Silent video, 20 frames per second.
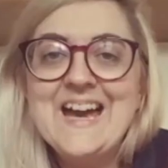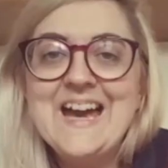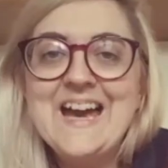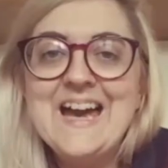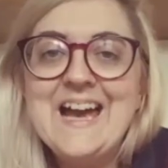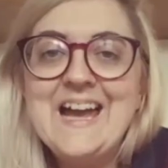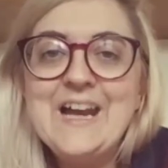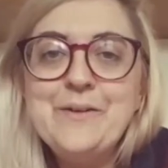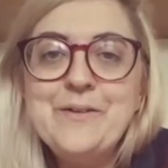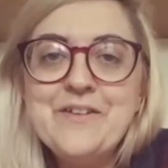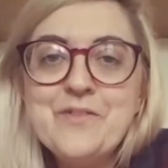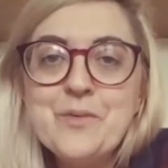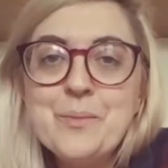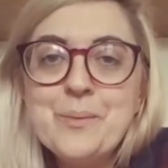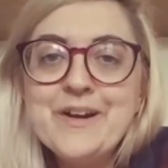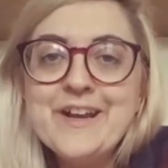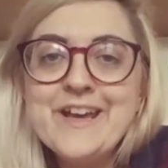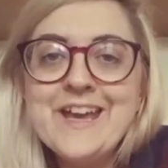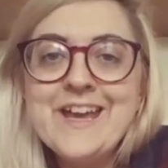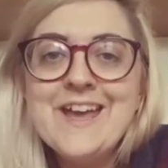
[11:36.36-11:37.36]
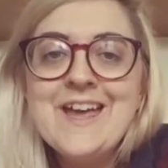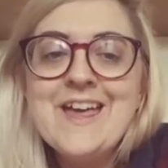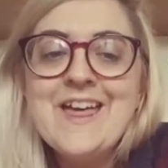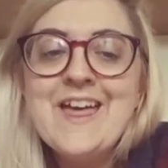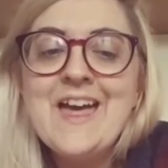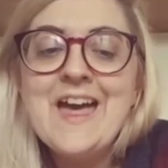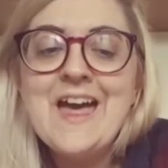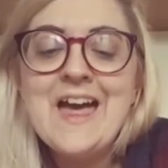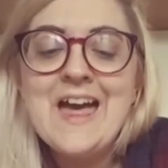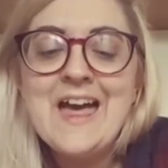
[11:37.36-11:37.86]
Hello everybody,
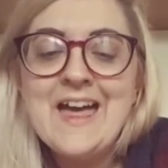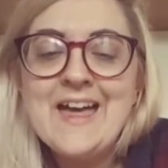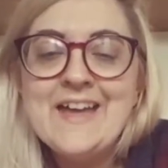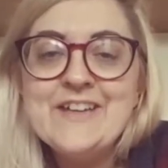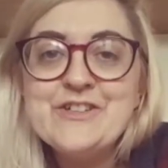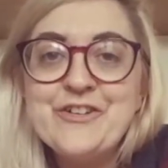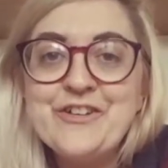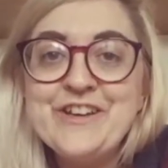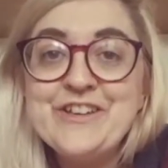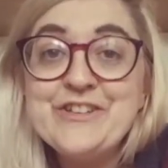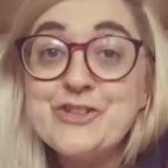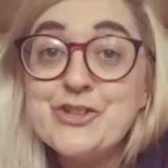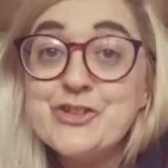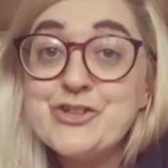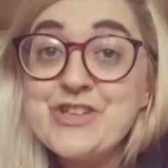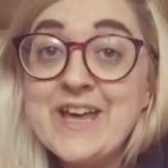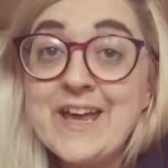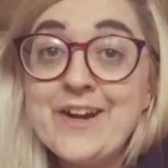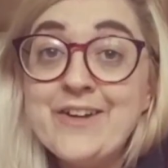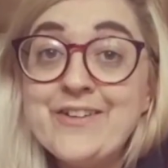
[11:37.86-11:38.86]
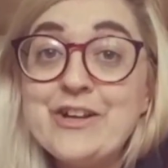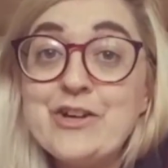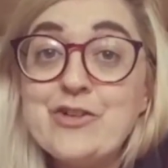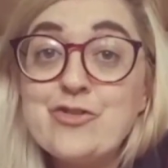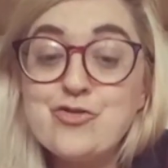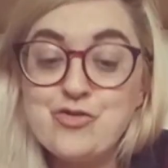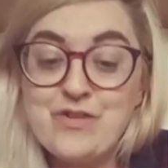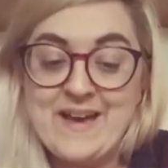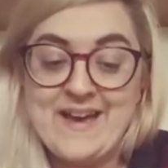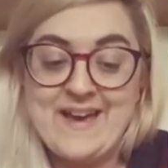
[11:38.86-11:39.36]
and our Easter Saturday
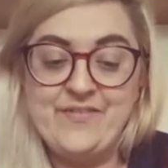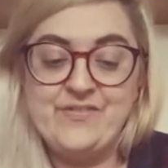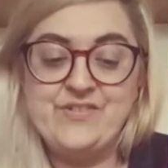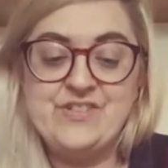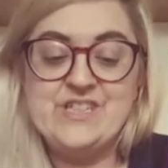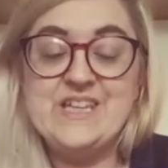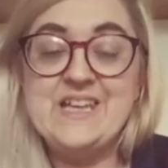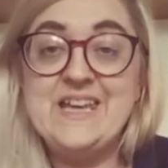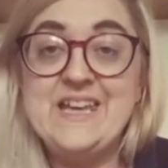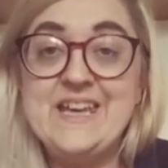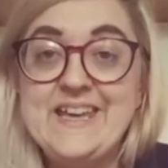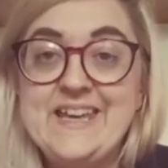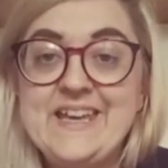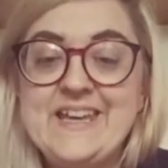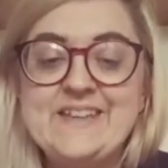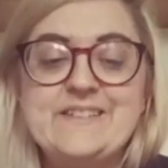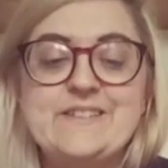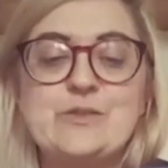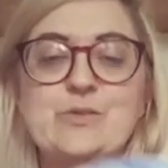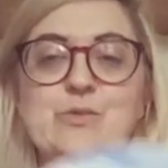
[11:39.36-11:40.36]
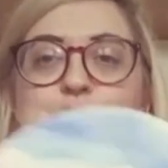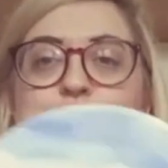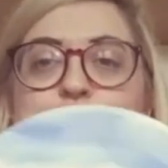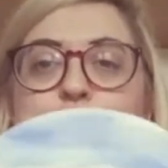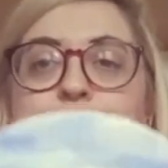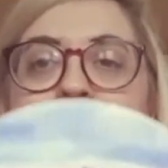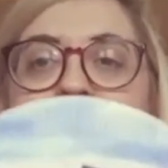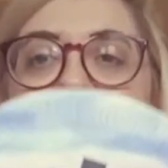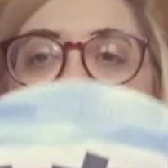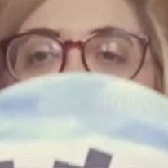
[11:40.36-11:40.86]
craft is going to
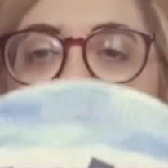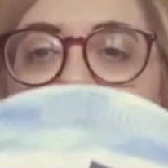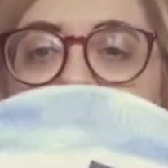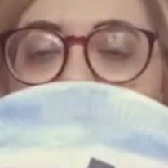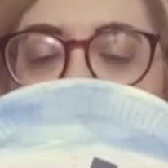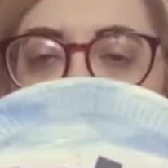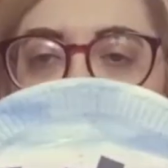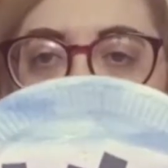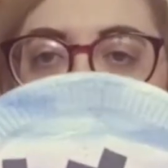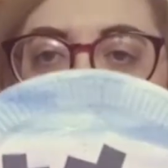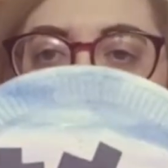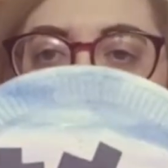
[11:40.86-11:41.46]
be this.